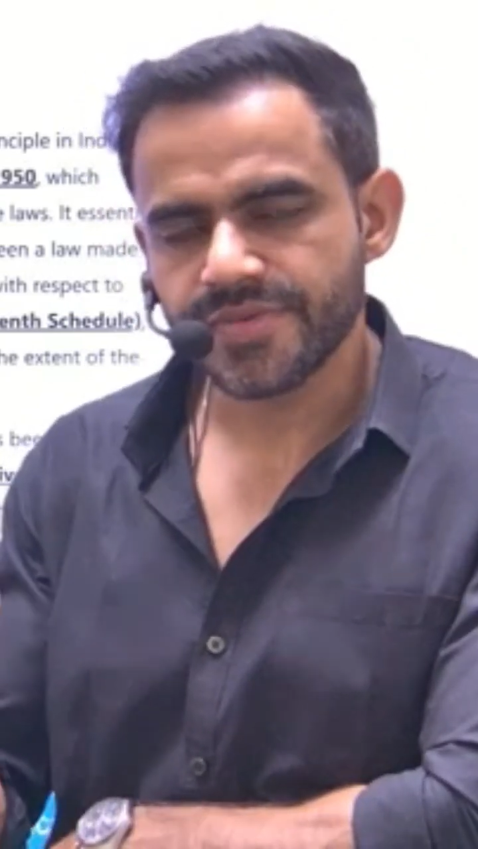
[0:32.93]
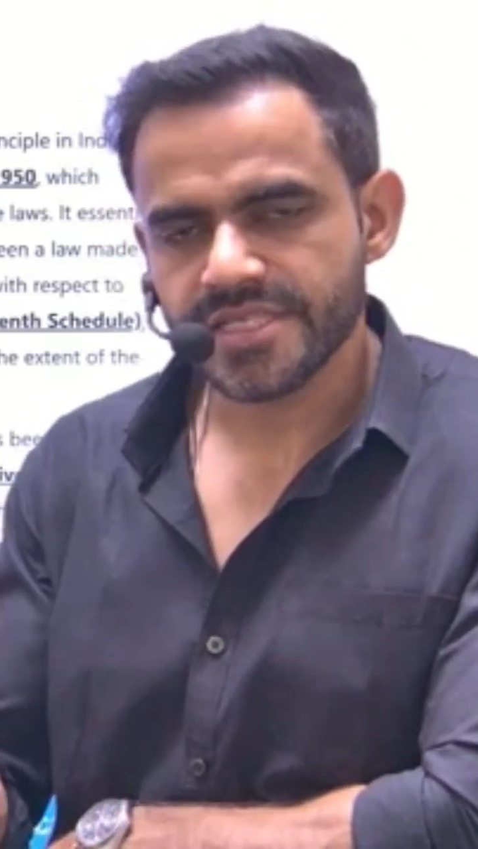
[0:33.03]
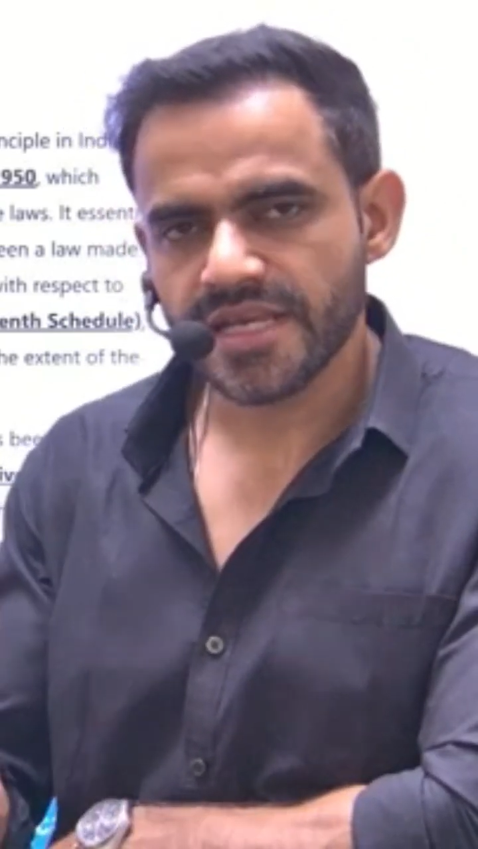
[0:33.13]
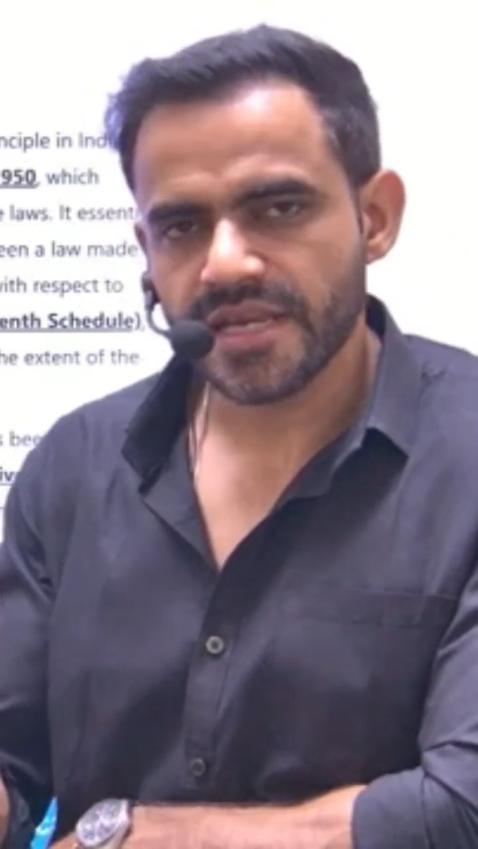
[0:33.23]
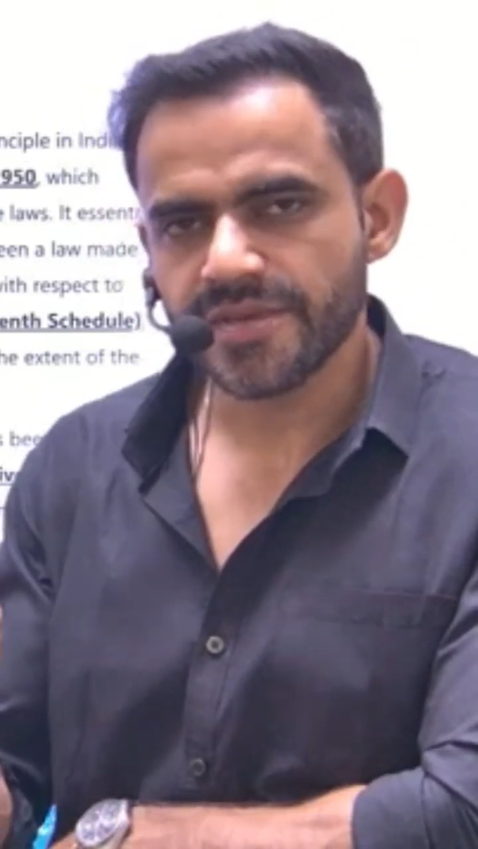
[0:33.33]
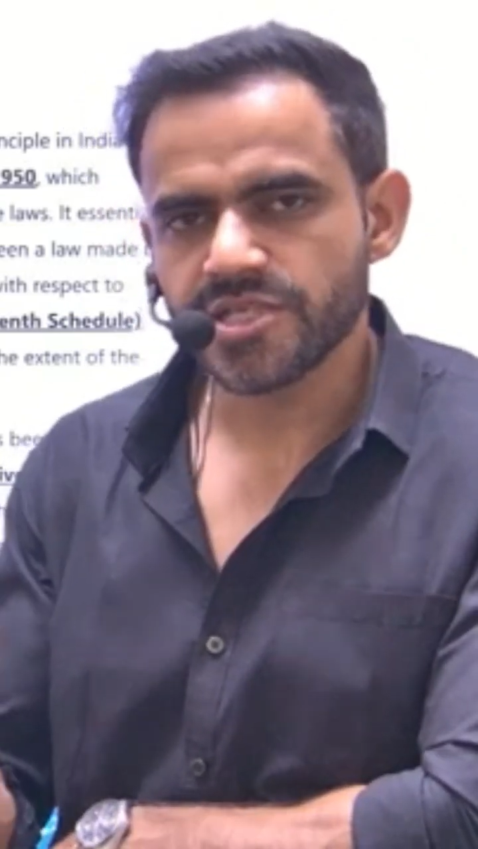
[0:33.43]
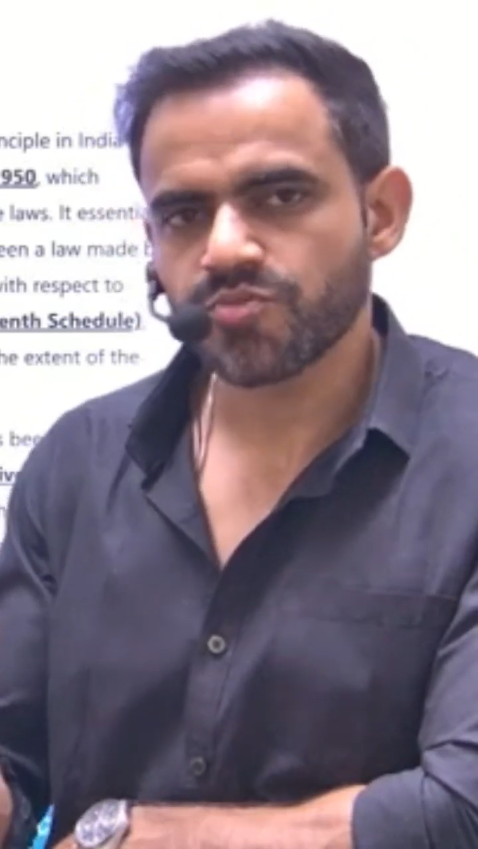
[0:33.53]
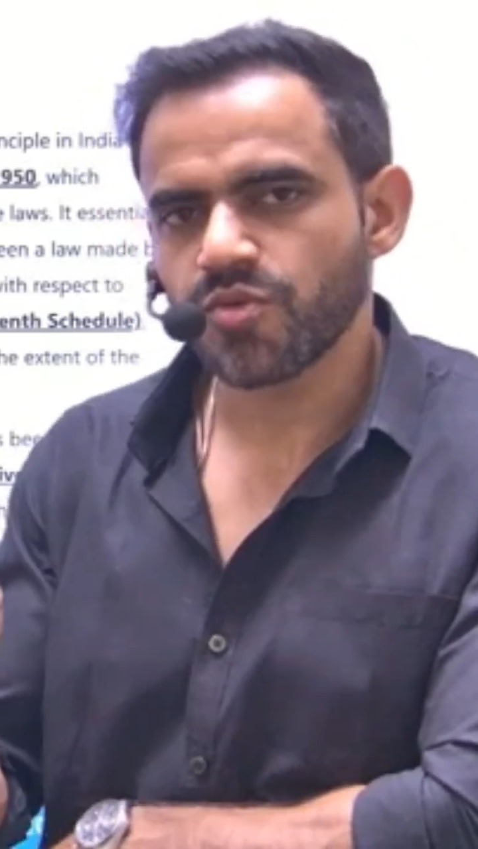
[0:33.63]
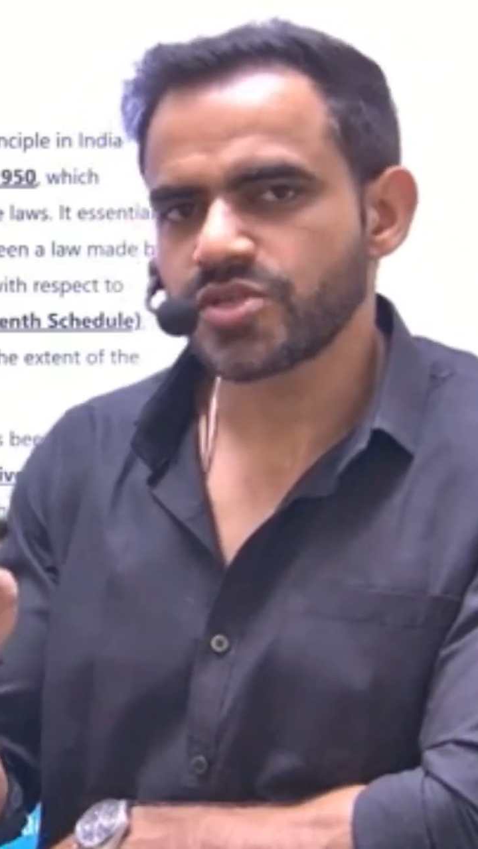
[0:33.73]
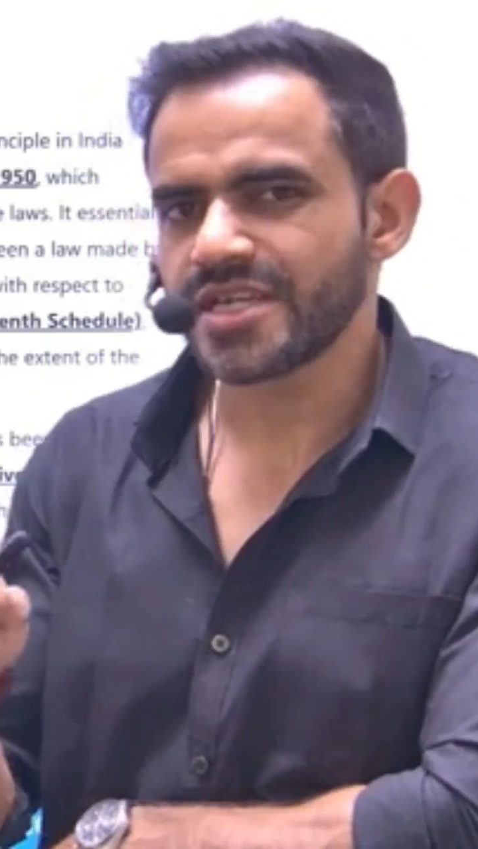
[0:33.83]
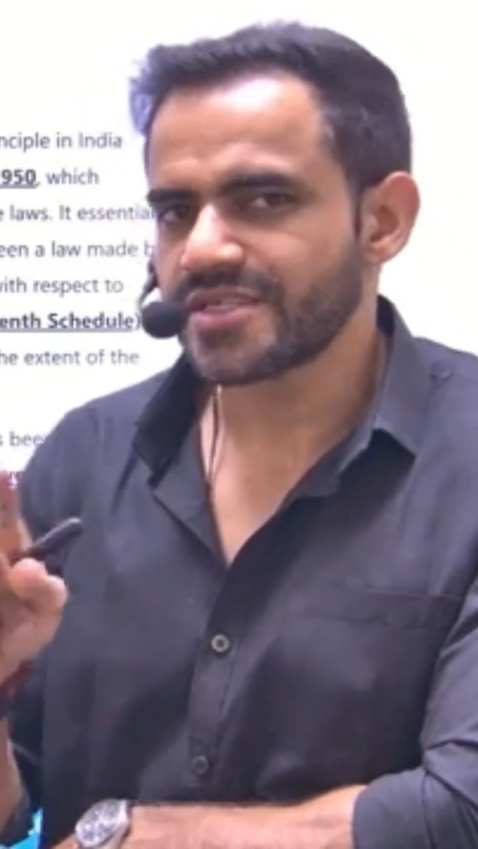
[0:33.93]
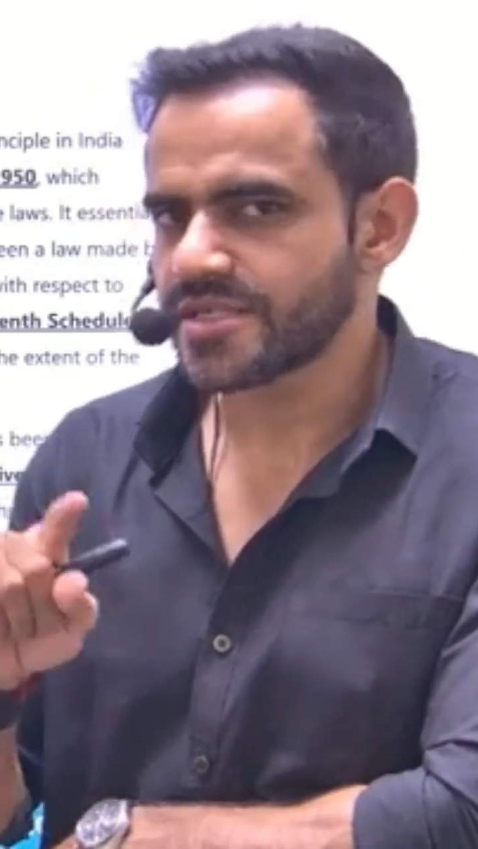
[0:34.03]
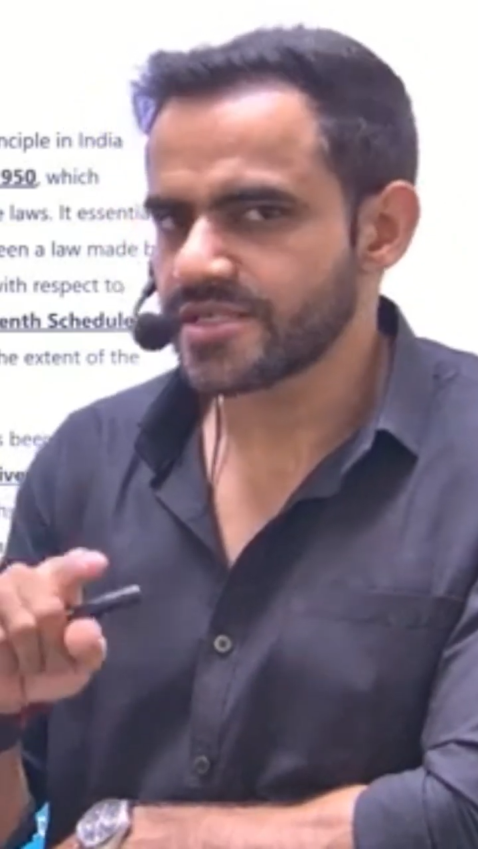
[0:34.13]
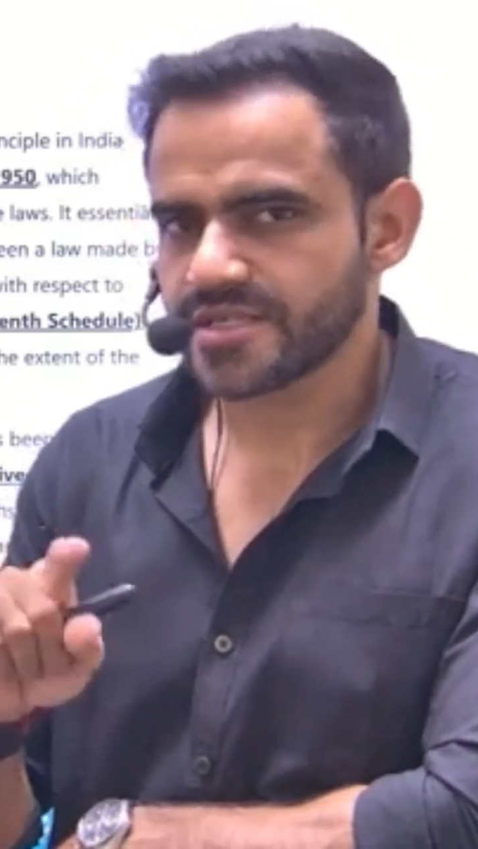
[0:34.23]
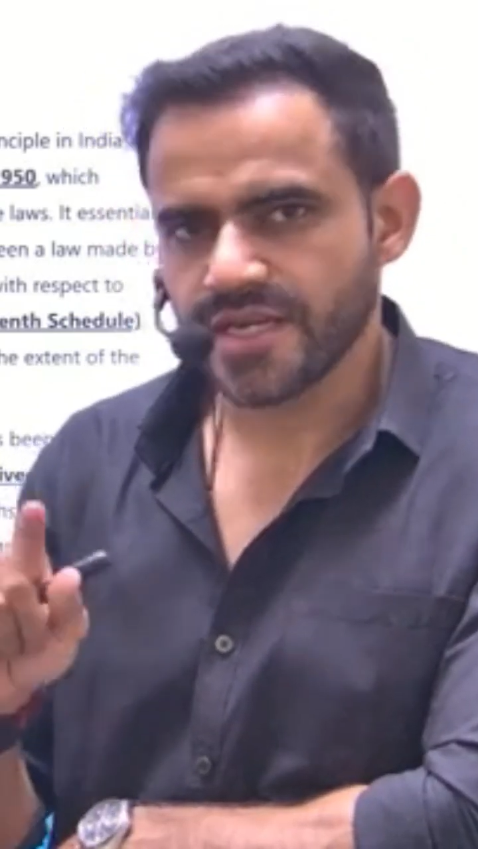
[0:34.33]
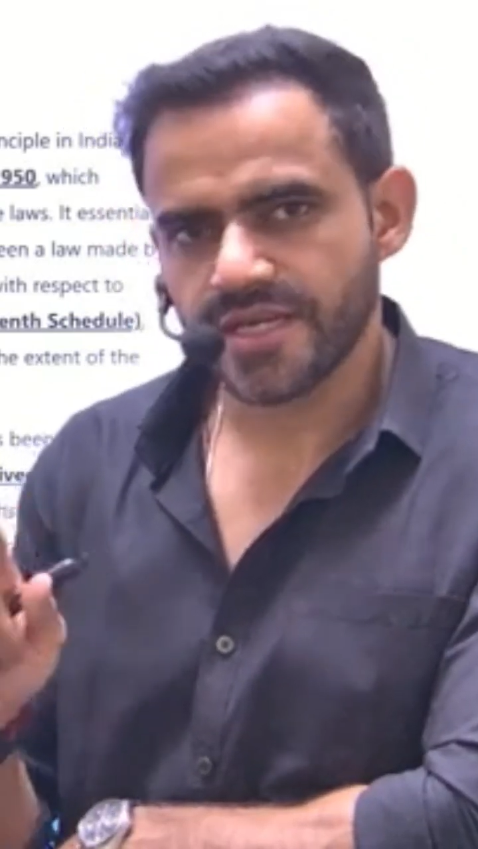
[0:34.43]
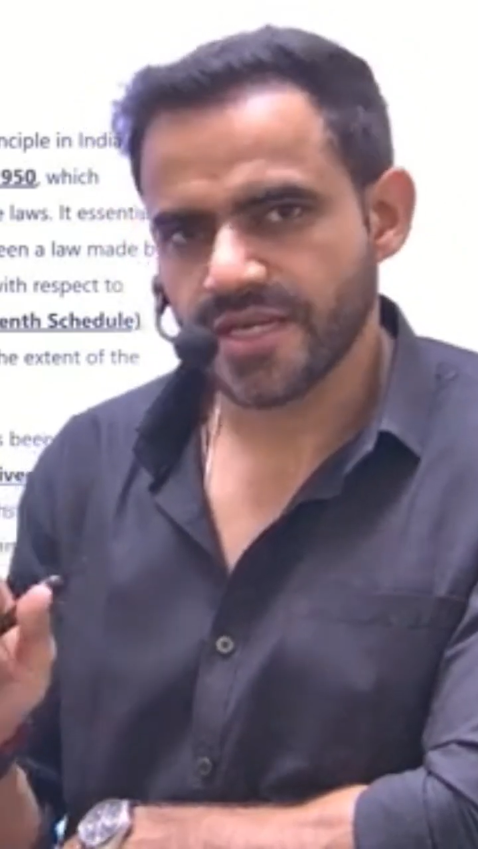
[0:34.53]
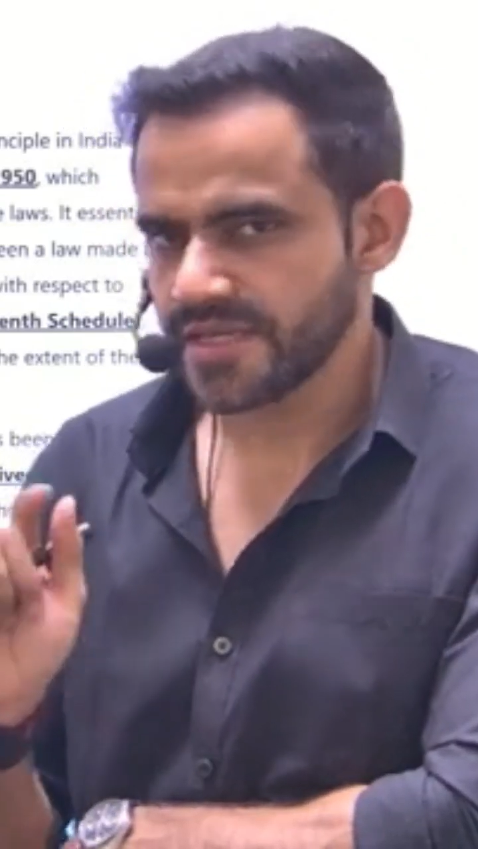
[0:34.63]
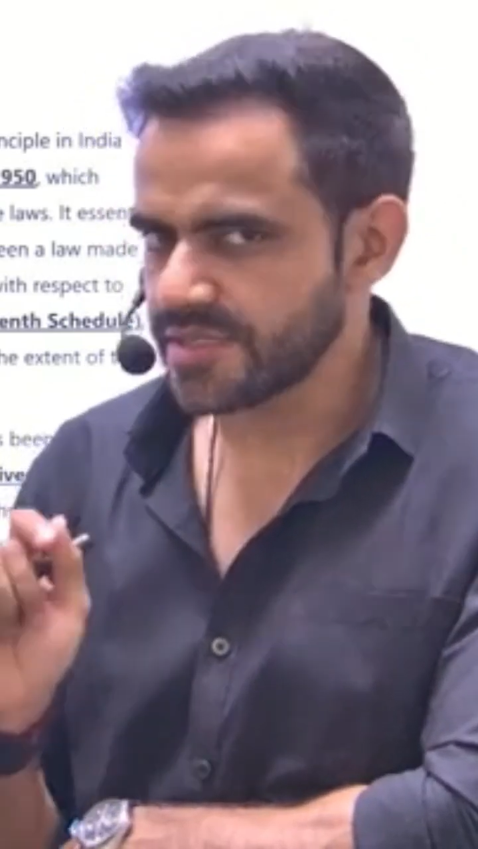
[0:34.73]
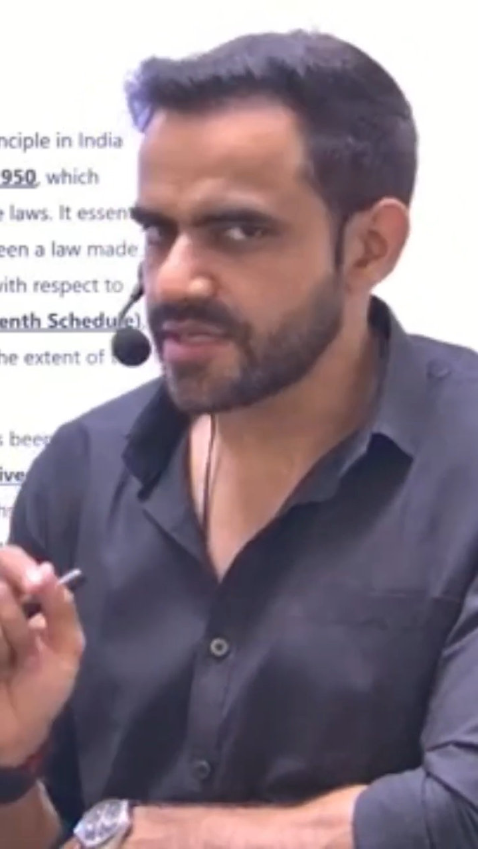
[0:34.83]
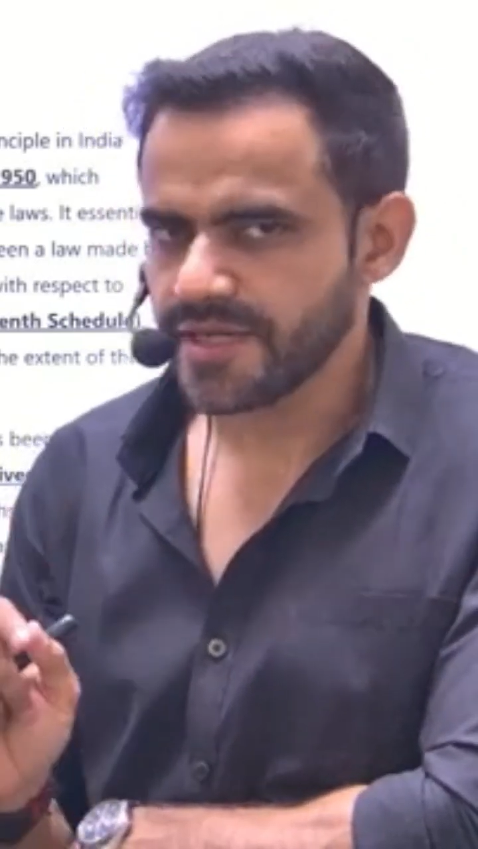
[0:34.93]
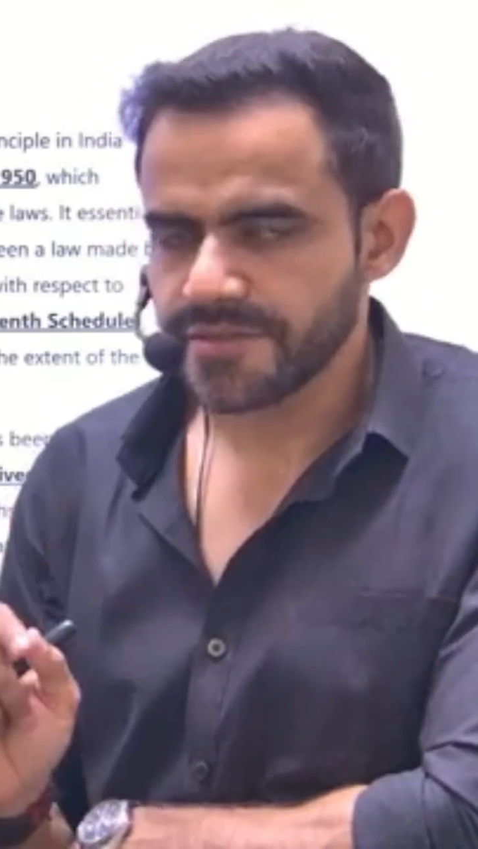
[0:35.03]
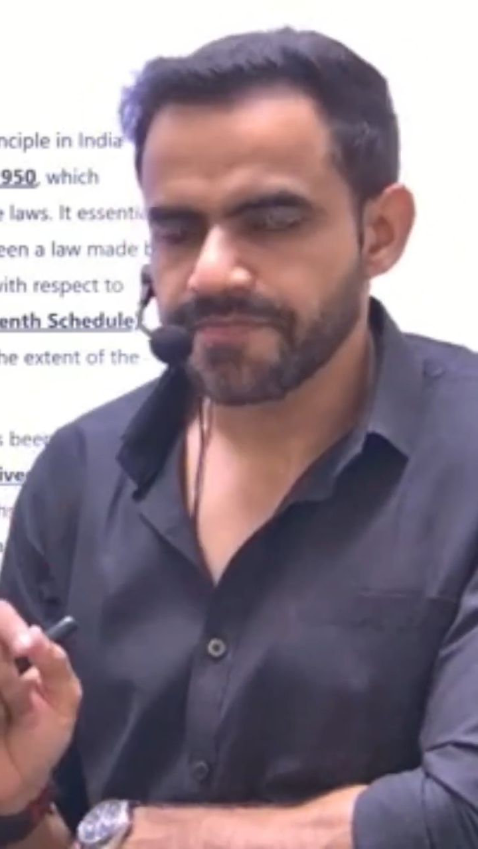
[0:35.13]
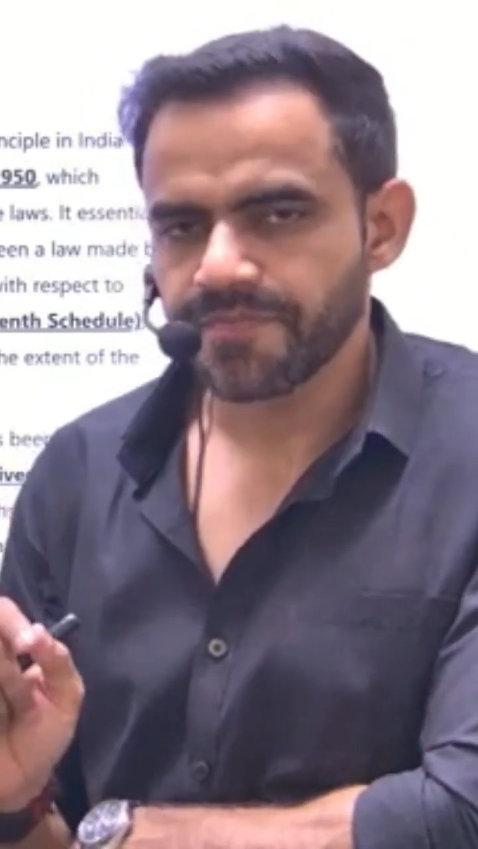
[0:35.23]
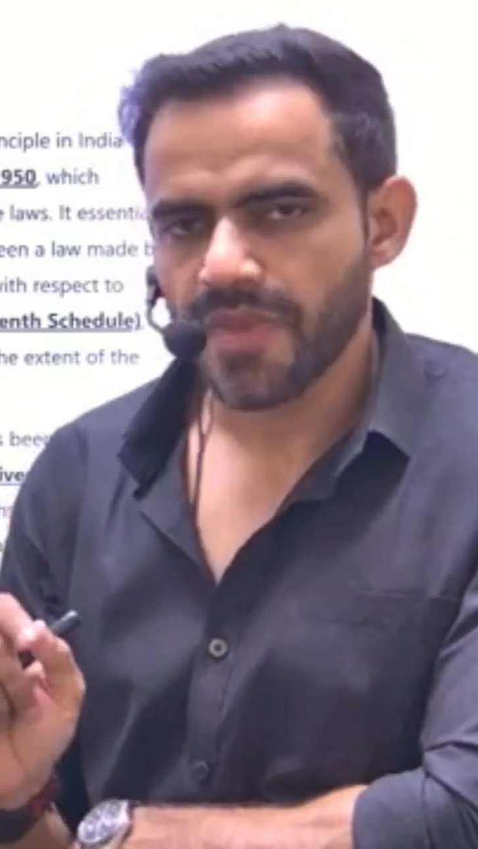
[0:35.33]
basically means both central and state can legislate.